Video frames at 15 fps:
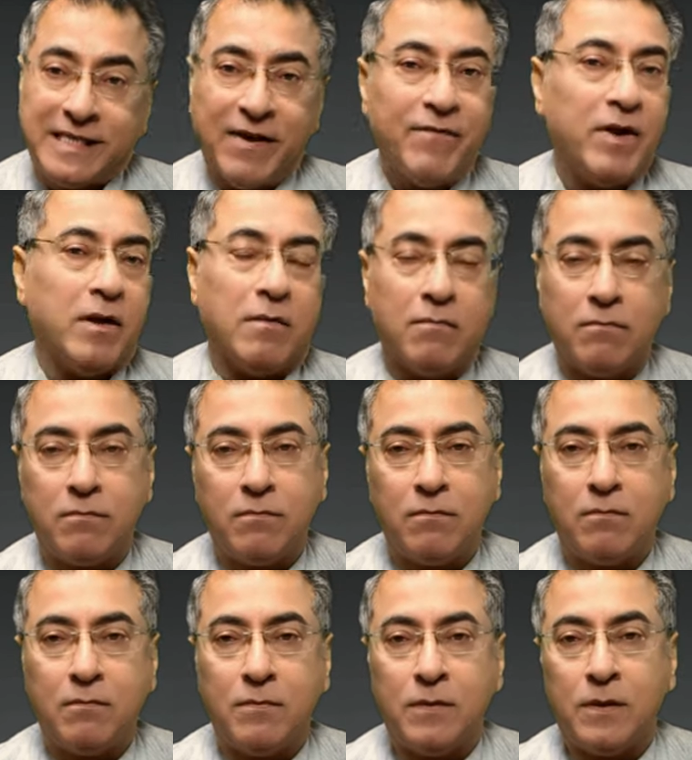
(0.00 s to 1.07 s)
Seven,
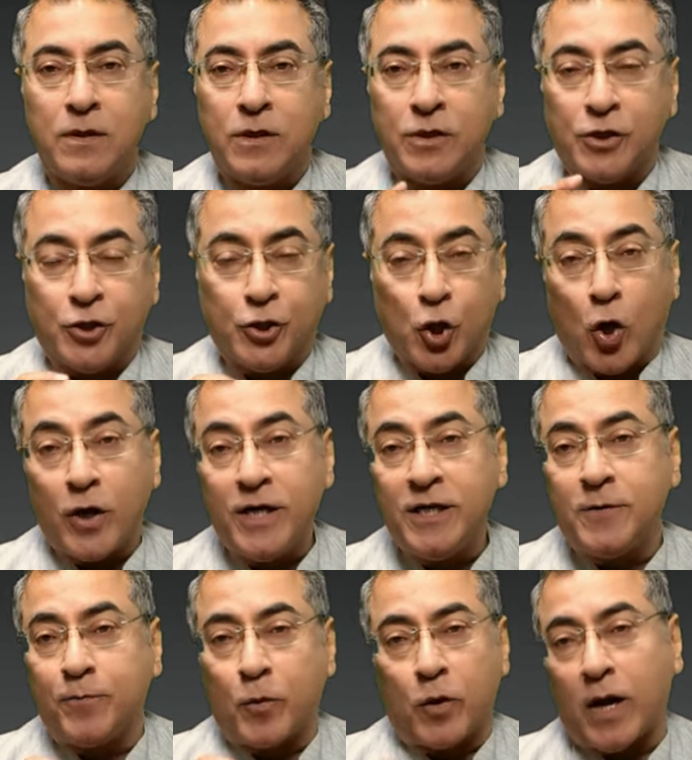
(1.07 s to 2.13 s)

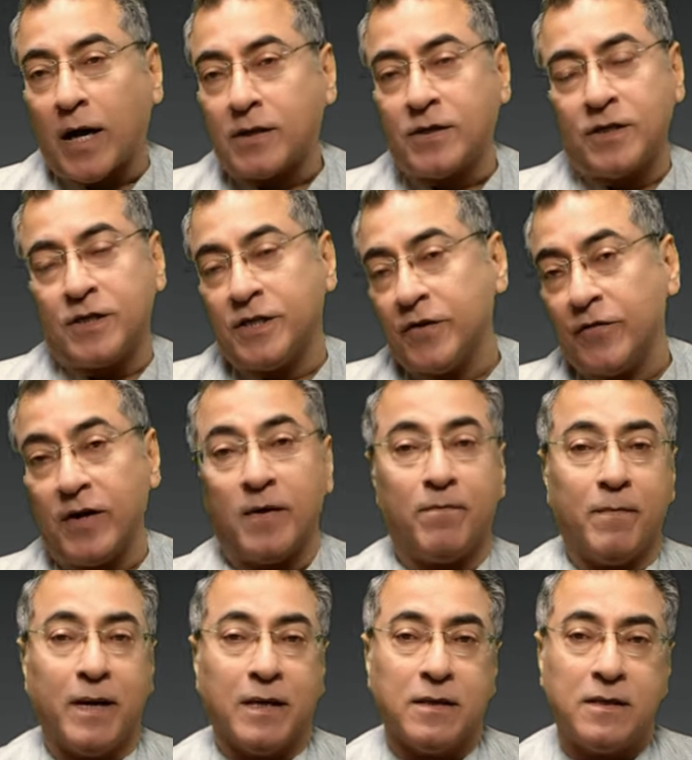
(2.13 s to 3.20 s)
joint product
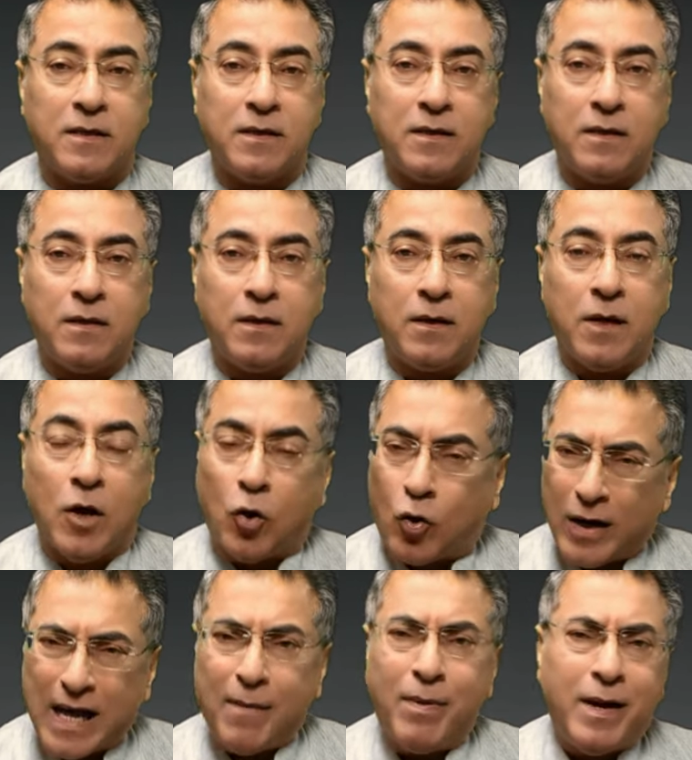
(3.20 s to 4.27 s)
development.
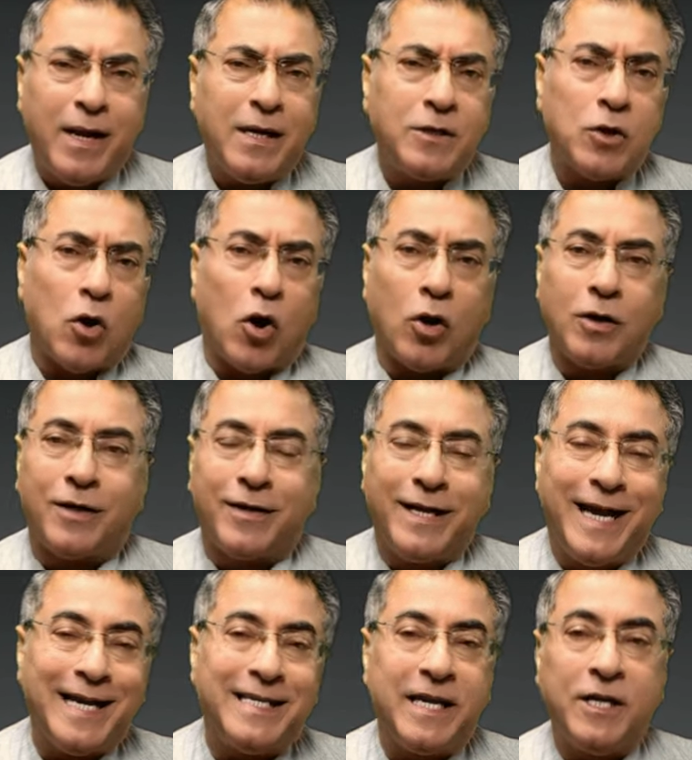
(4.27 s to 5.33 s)
Collaborate on
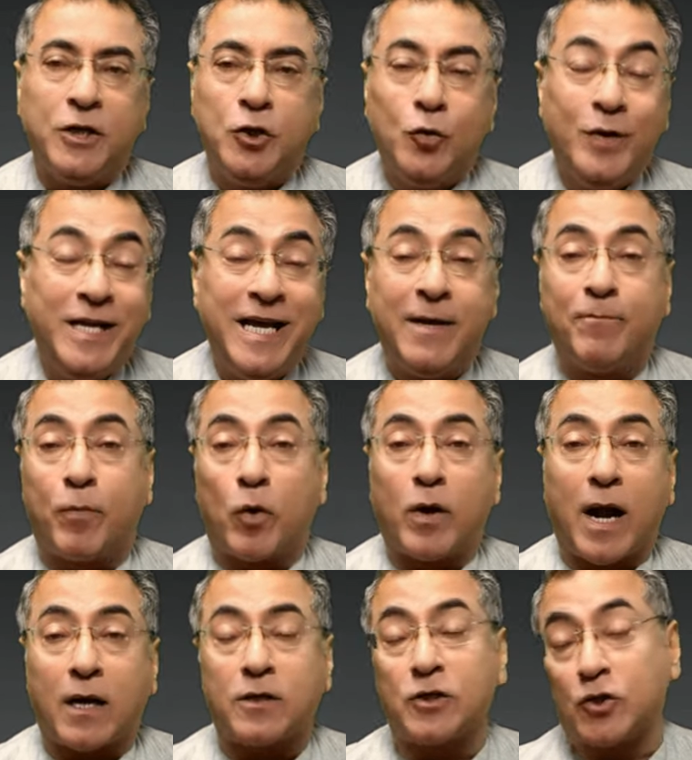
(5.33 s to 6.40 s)
creating unique
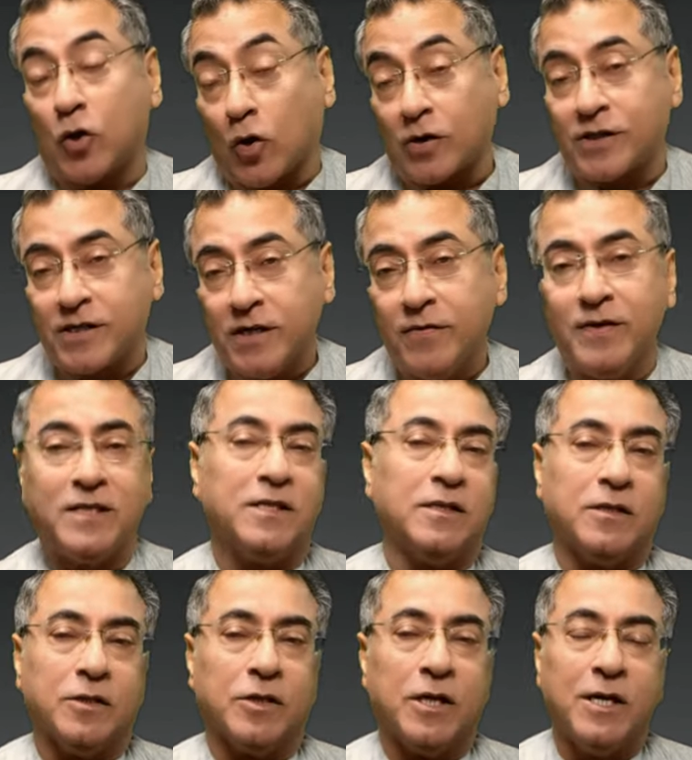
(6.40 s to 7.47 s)
products or
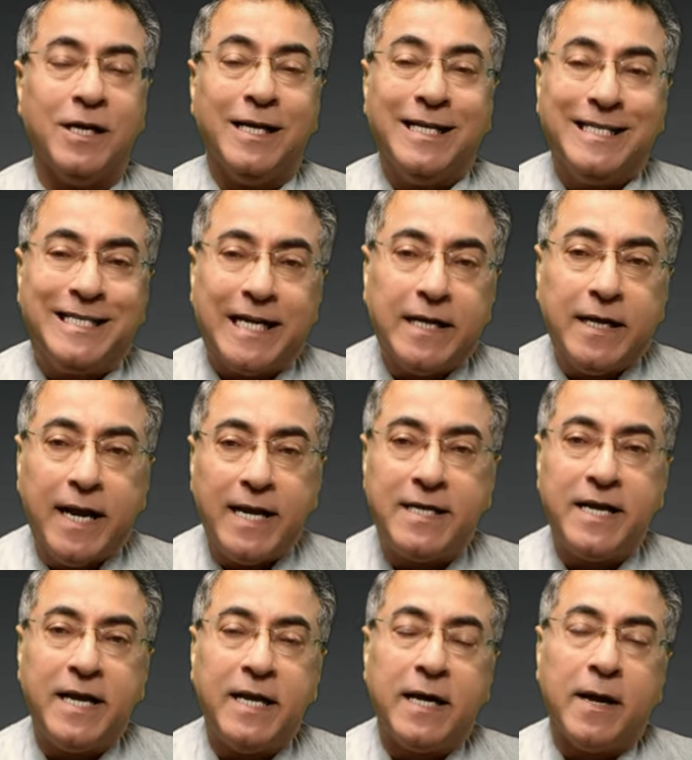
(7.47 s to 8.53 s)
services,
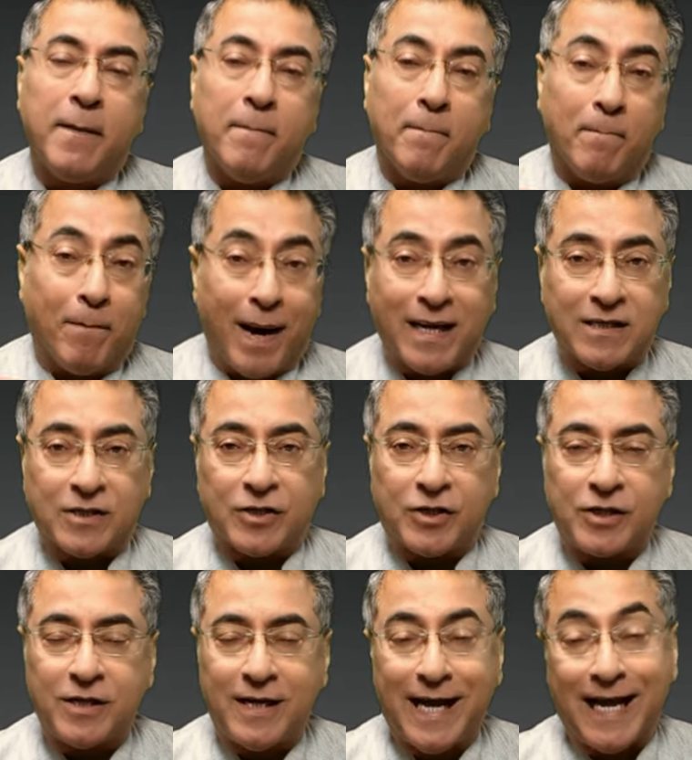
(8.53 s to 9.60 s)
generating
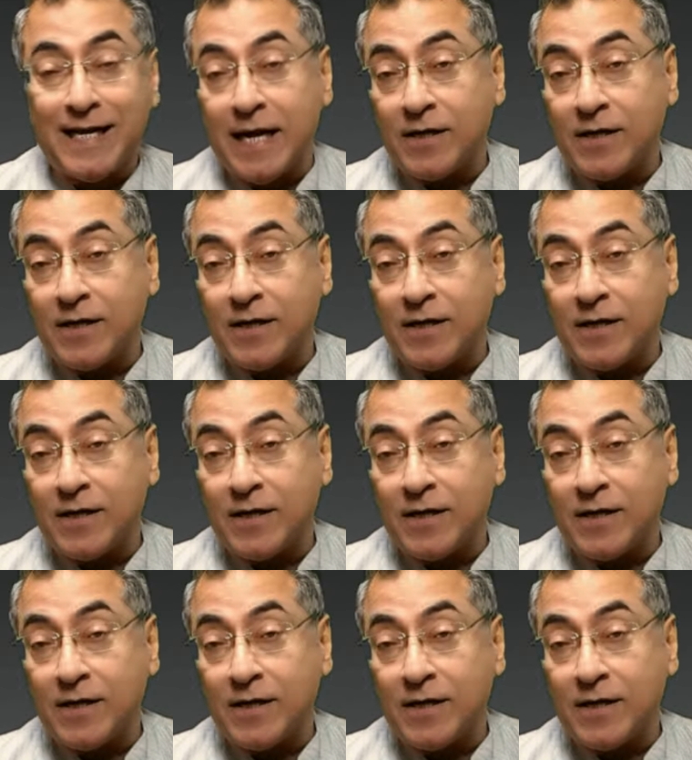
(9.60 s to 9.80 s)
buzz